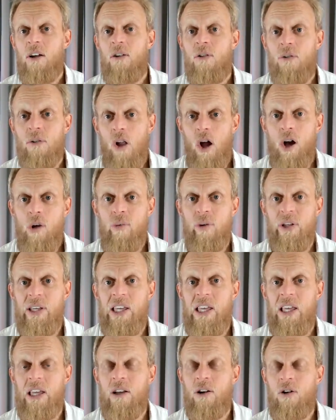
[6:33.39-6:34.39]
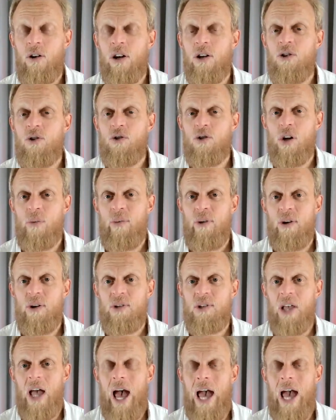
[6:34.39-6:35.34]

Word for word: globally contributes